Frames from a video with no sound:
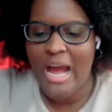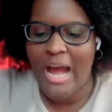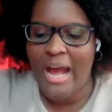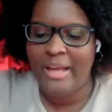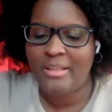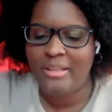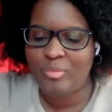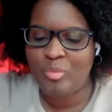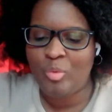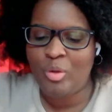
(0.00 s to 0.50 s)

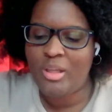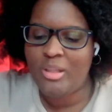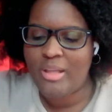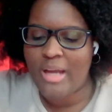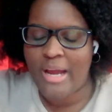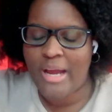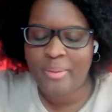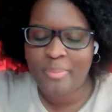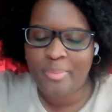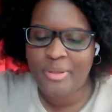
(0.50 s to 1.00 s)

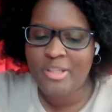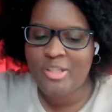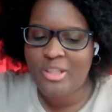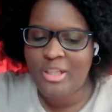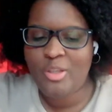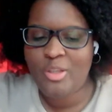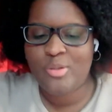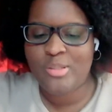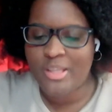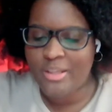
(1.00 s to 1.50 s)
I
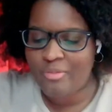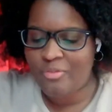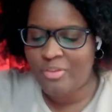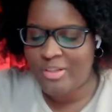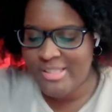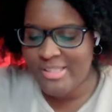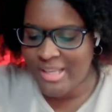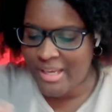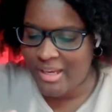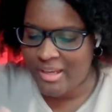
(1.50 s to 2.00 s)
appreciate you
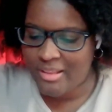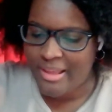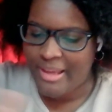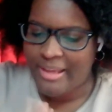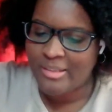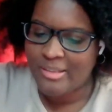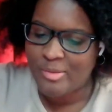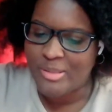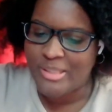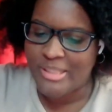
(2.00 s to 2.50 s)
for saying
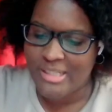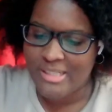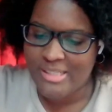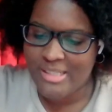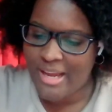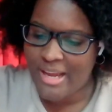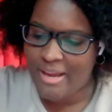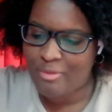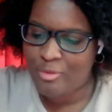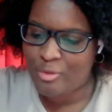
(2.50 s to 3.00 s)
that. I was like,
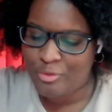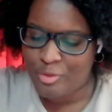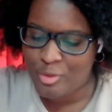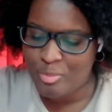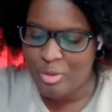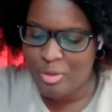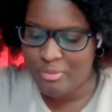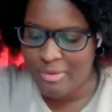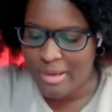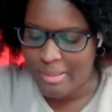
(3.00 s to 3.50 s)
because I have a
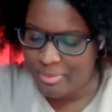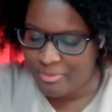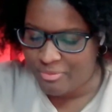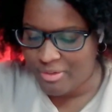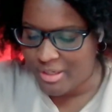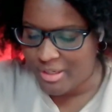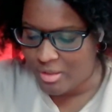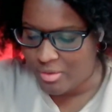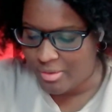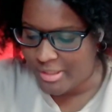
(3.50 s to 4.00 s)
few more rapid
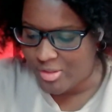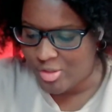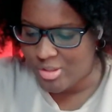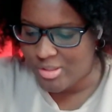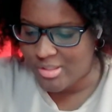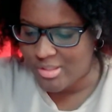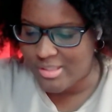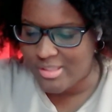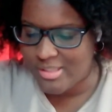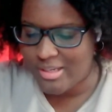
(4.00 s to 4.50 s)
fire
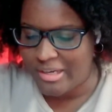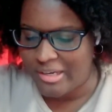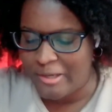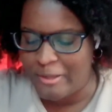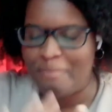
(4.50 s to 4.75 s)
questions.